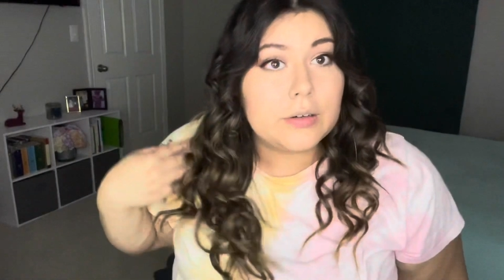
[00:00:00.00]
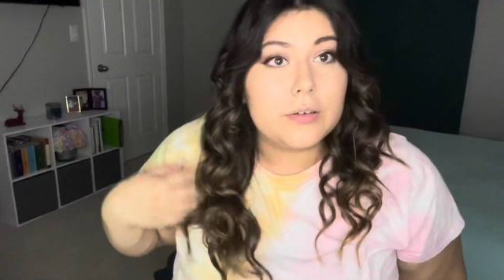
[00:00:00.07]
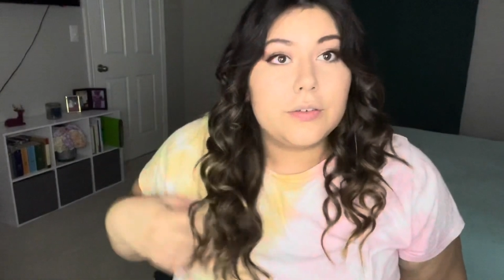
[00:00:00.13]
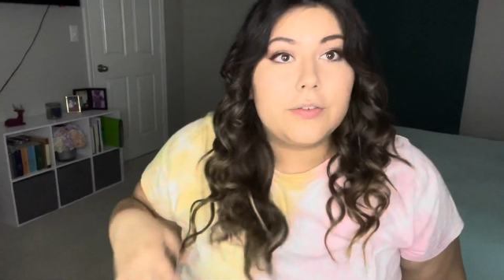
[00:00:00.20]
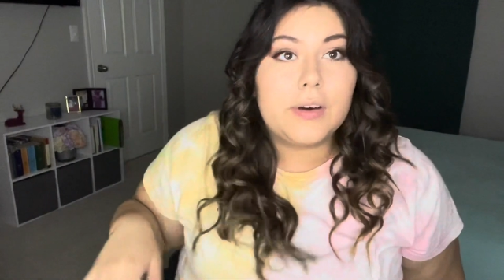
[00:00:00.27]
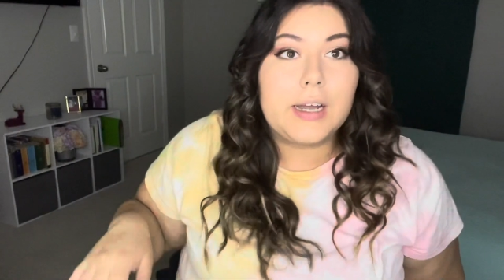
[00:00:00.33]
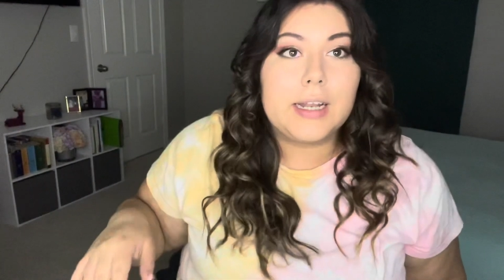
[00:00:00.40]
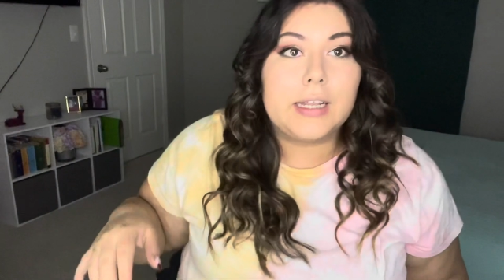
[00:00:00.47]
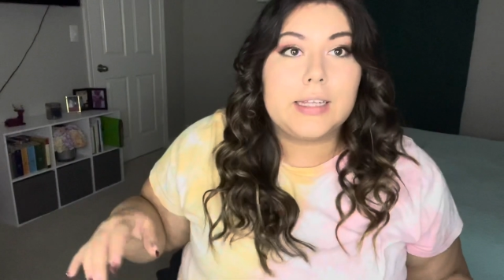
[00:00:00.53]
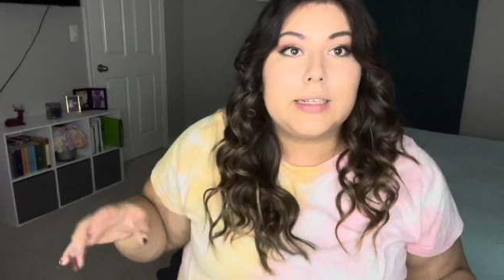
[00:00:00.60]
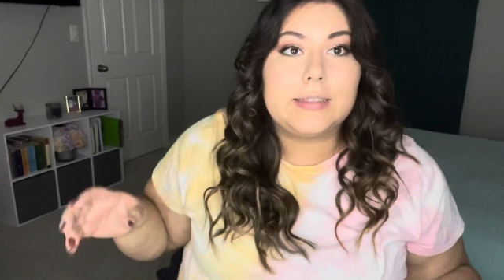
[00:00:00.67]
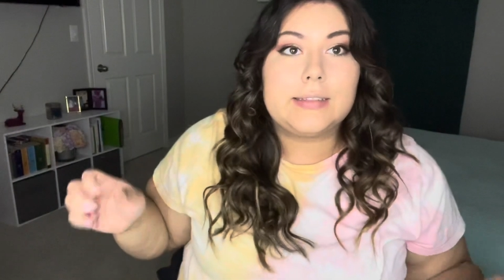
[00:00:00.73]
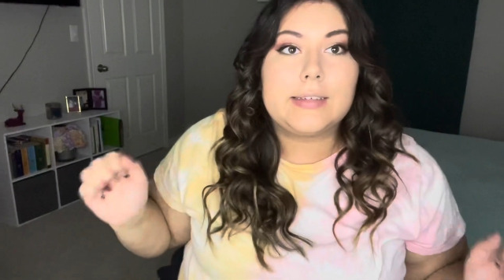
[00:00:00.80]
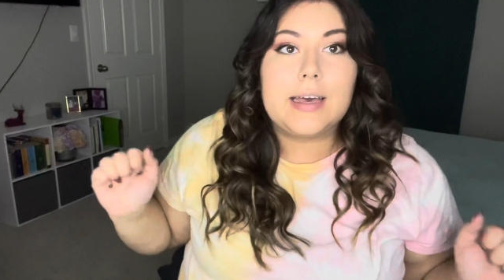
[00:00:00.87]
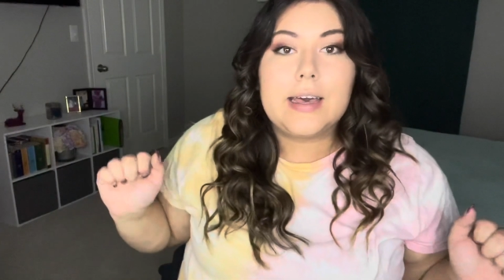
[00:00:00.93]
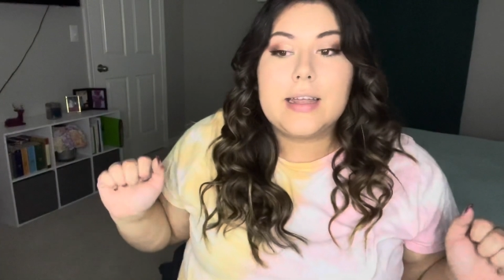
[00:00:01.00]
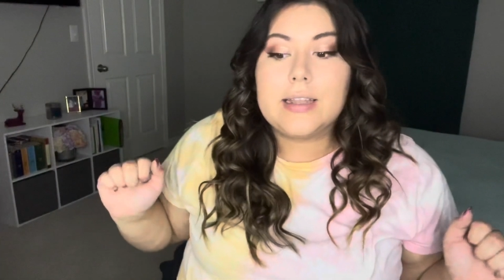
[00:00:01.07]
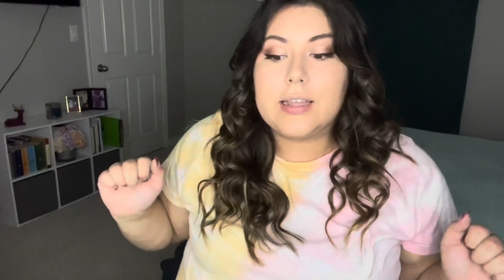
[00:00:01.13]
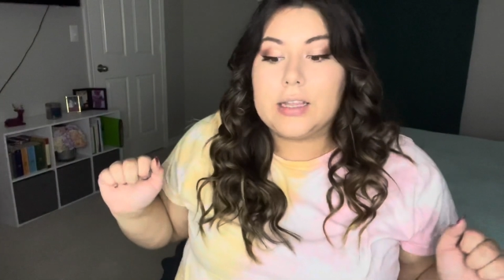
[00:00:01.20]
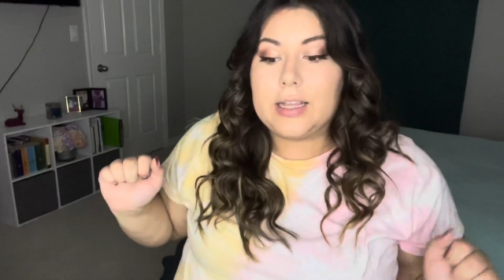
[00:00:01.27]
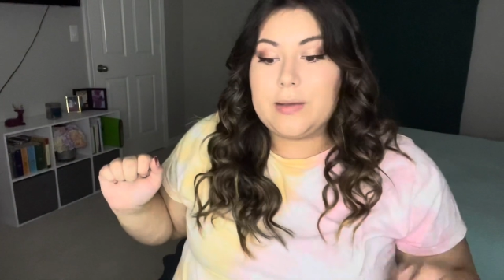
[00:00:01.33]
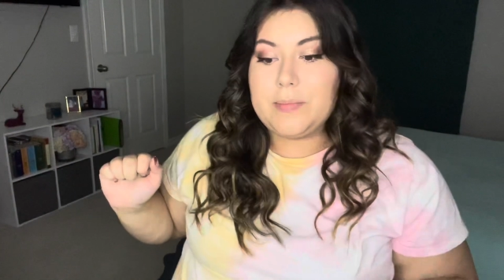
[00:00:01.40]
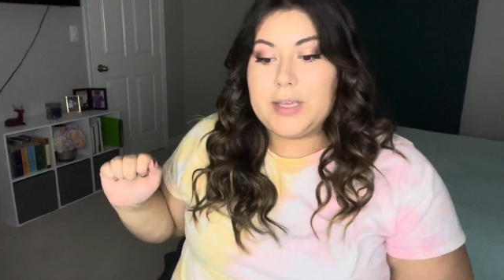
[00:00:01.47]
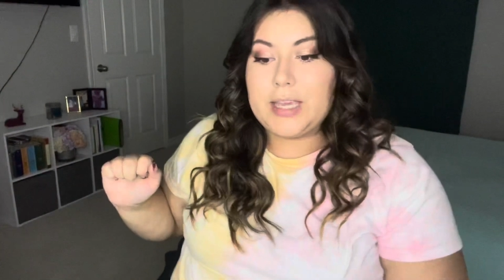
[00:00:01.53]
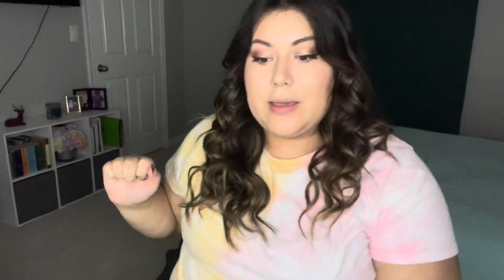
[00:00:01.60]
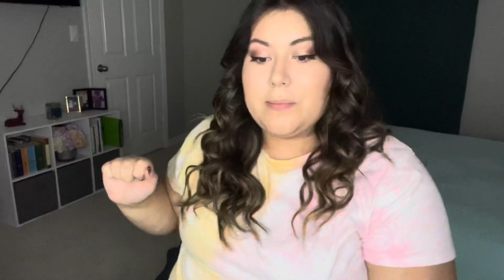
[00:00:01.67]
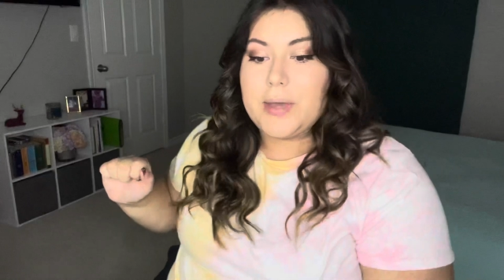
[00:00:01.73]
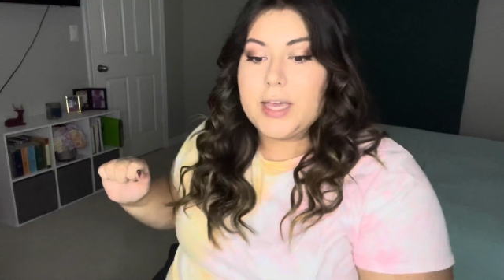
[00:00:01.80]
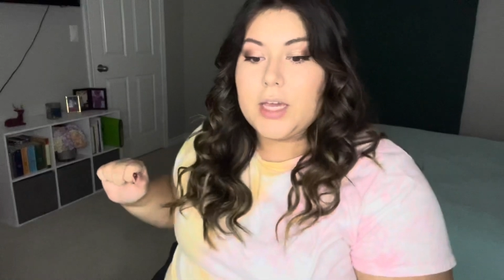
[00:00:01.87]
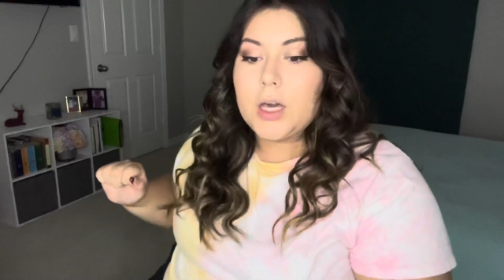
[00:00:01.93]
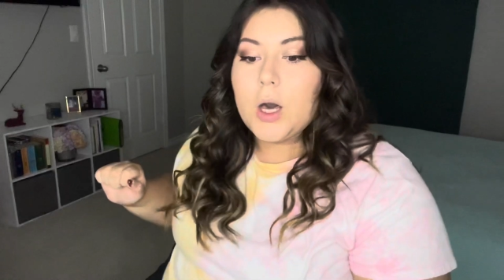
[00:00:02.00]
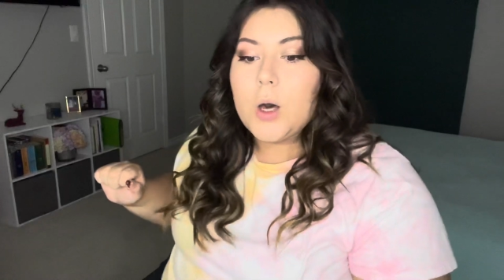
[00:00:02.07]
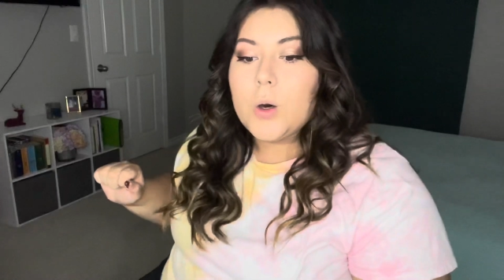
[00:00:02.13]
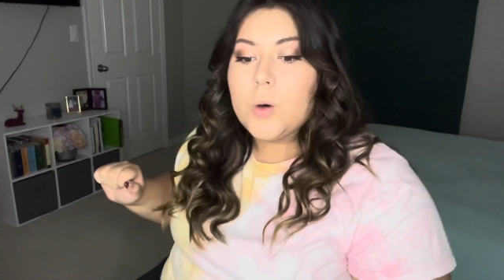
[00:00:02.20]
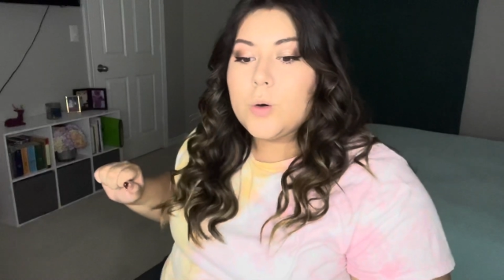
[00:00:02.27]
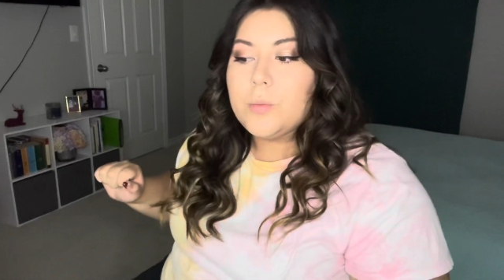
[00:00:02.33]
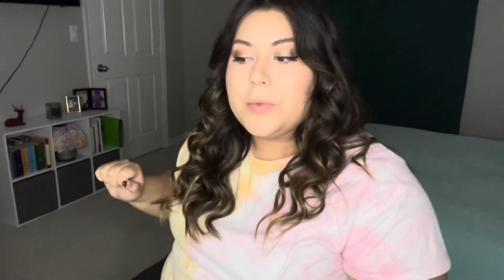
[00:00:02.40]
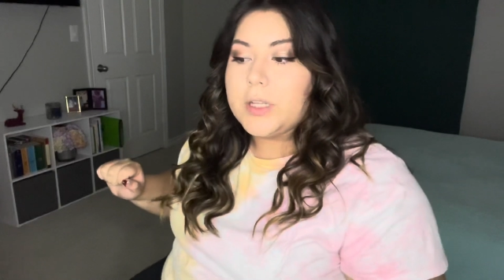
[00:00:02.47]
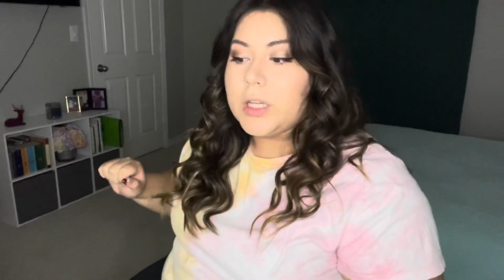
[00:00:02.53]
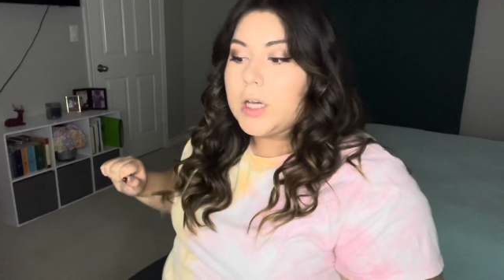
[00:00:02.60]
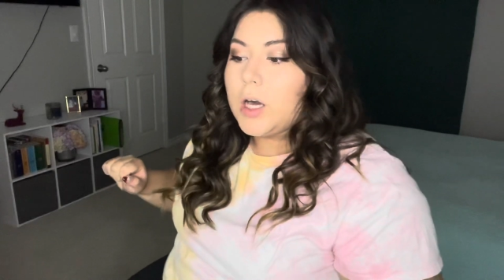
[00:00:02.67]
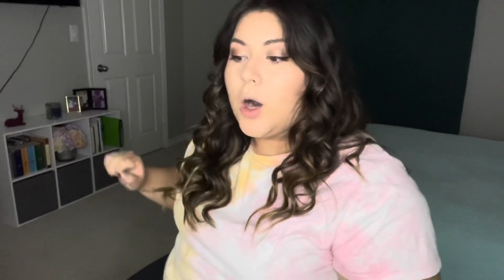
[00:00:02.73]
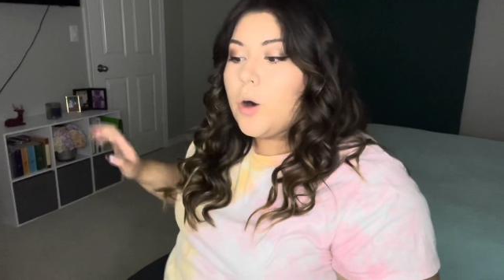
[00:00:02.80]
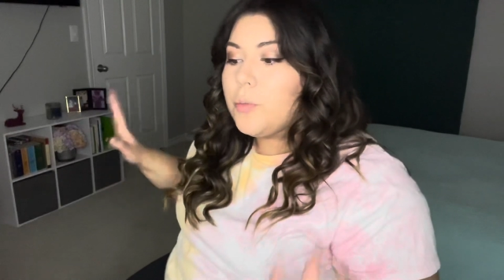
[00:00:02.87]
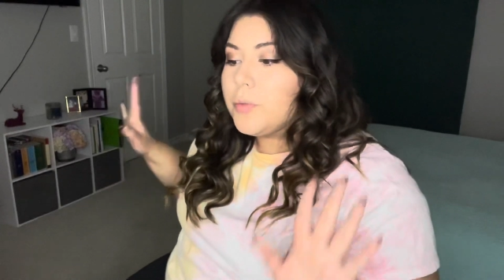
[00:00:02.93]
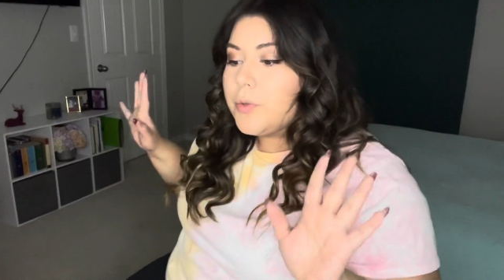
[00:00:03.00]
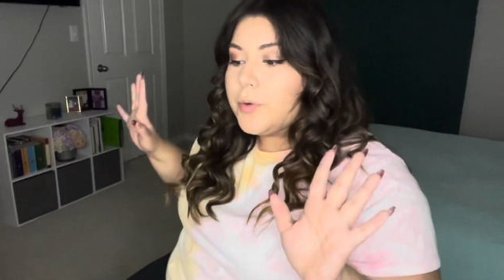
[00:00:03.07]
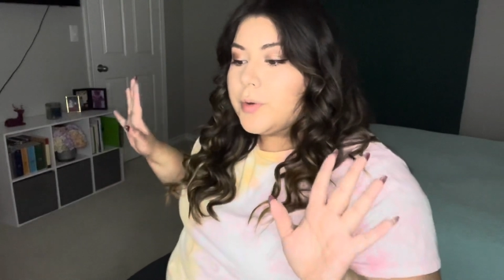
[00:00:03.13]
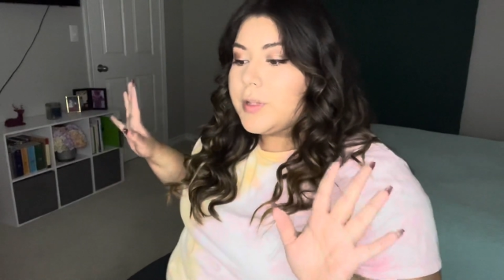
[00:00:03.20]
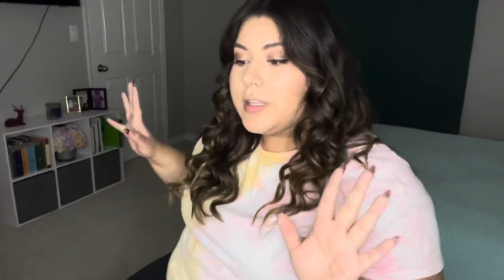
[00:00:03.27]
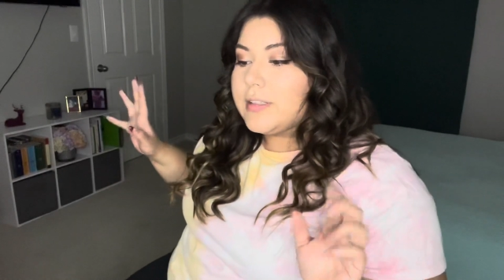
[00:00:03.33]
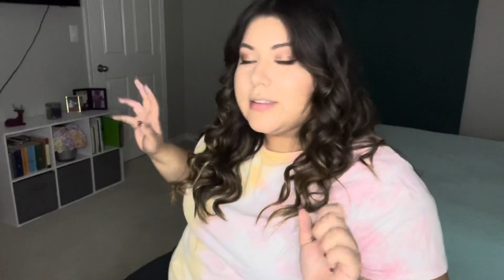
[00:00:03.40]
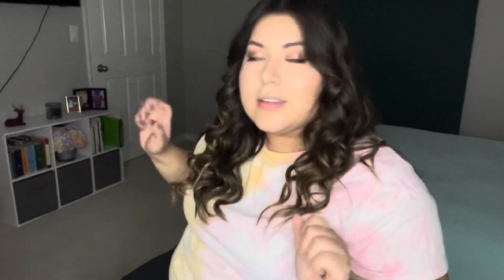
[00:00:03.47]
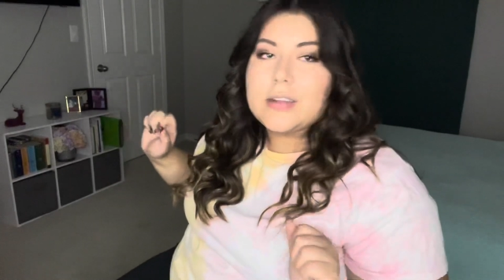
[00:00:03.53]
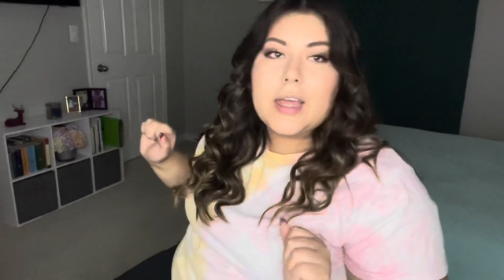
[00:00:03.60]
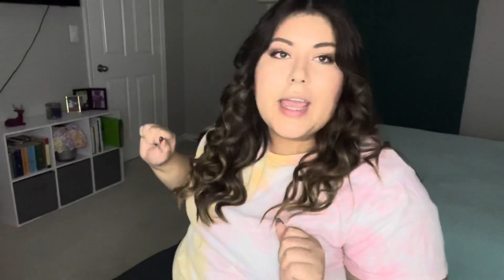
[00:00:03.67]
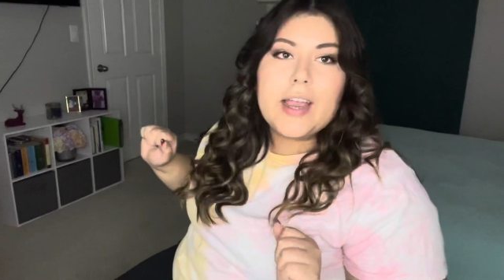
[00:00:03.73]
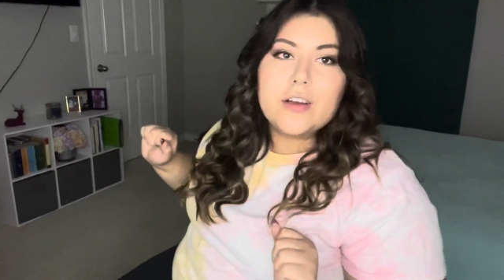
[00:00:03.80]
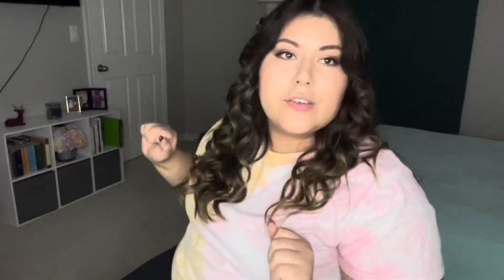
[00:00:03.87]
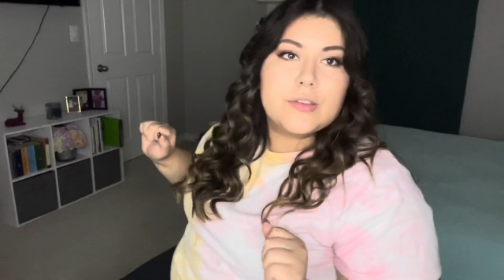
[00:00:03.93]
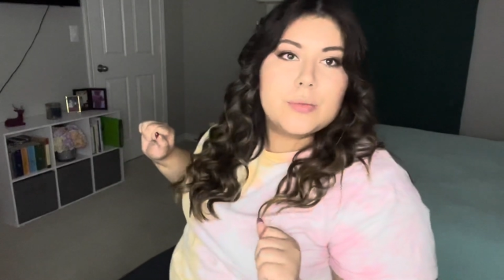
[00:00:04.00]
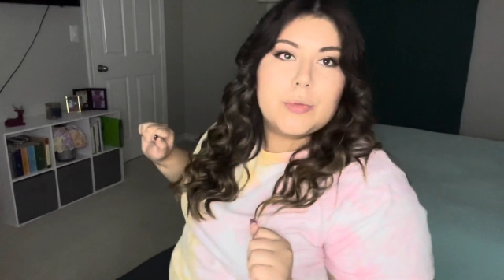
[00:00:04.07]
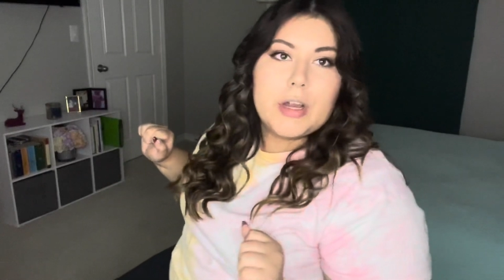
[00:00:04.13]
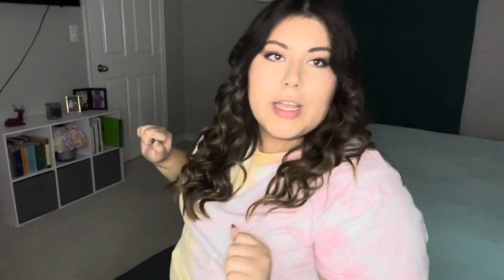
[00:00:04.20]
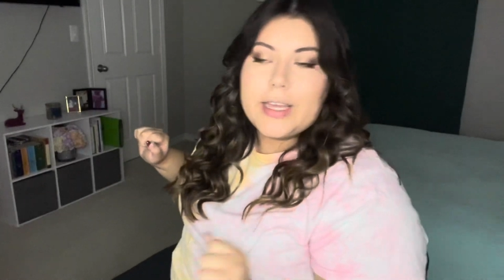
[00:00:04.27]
finally done. Now let me get my comb and comb through this and hairspray